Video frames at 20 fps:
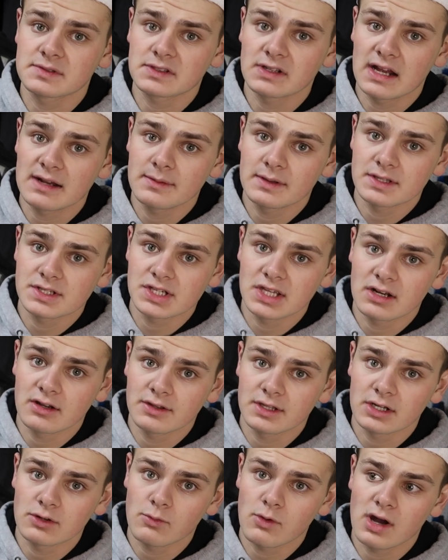subscribed on the
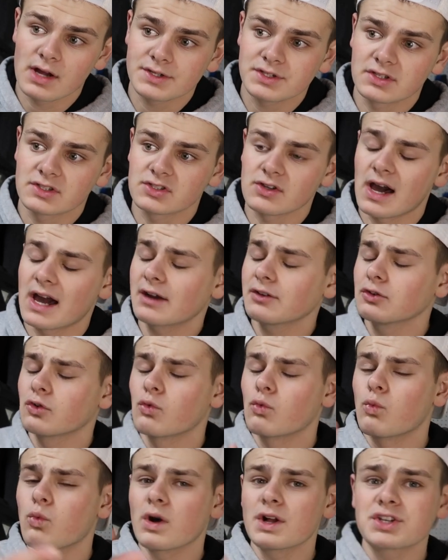channel that are watching, so I don't
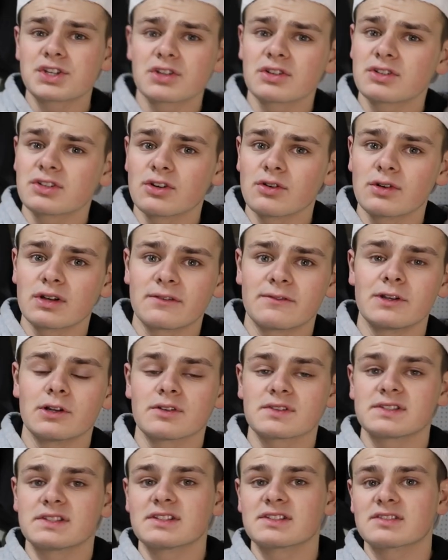know what you're doing if you
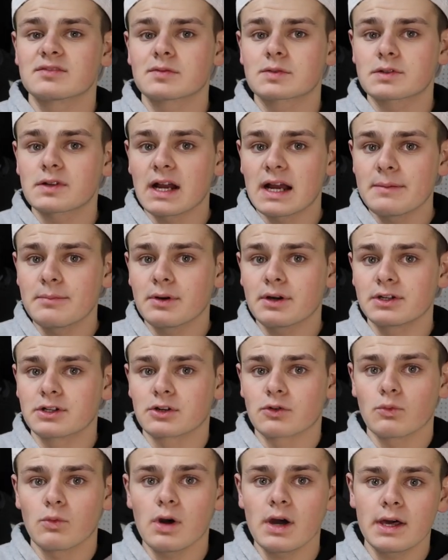don't see the subscribe button
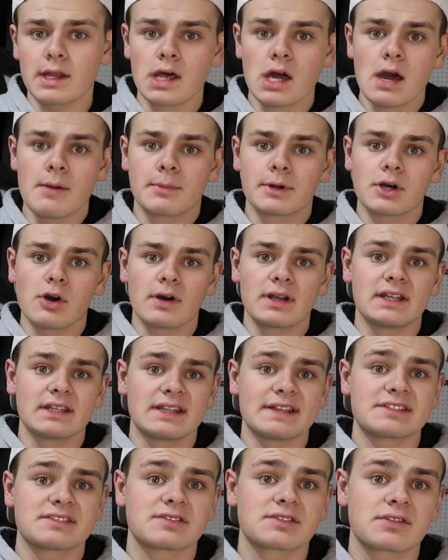or what, but go ahead and
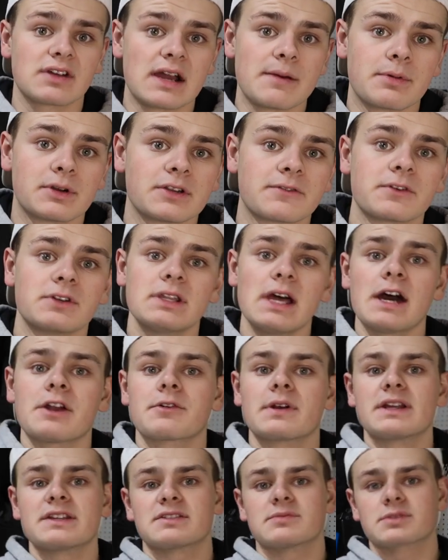hit that subscribe button if you're not
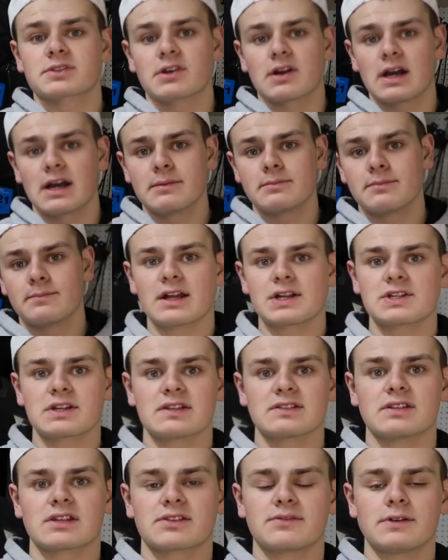already subscribed. Catch you
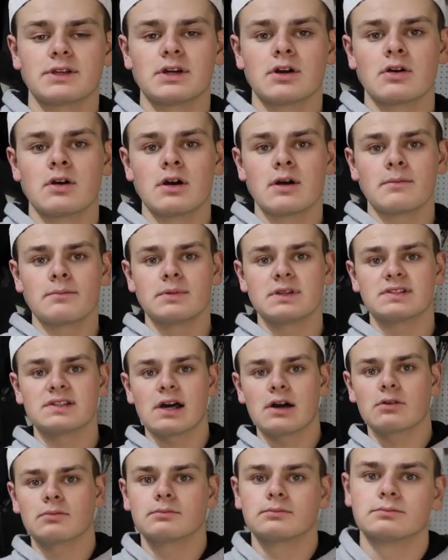guys in the next video. Peace
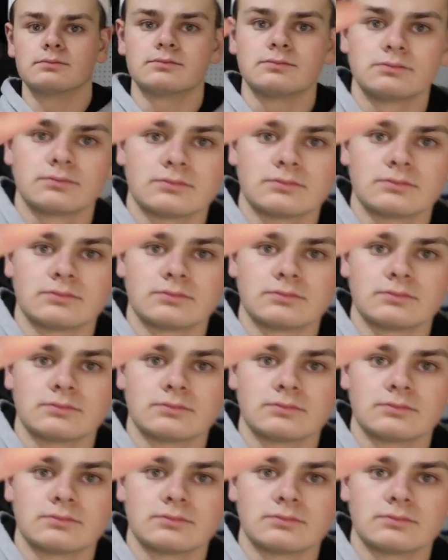out.